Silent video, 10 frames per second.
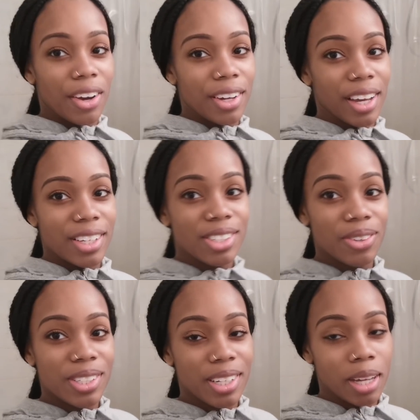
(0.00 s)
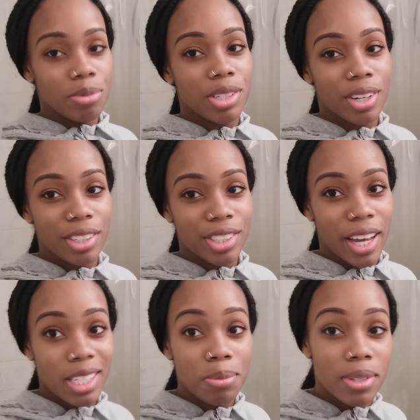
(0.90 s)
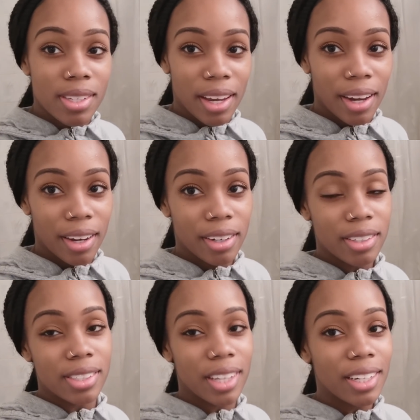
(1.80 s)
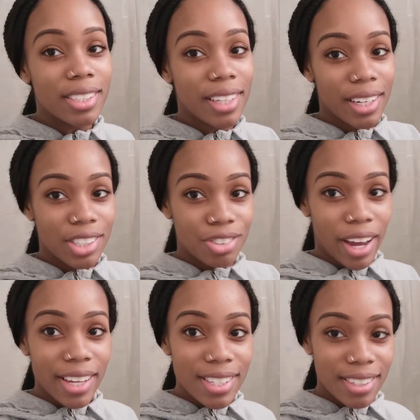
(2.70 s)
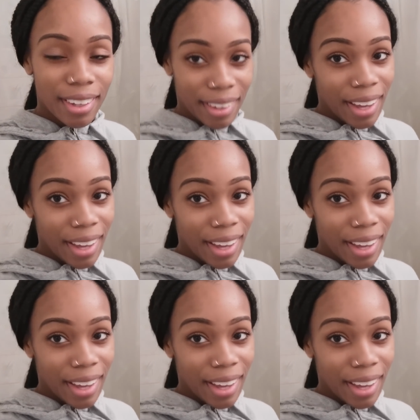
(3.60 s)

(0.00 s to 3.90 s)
Alright guys, so it's time to start Jasmine's hair. Danny's getting dressed.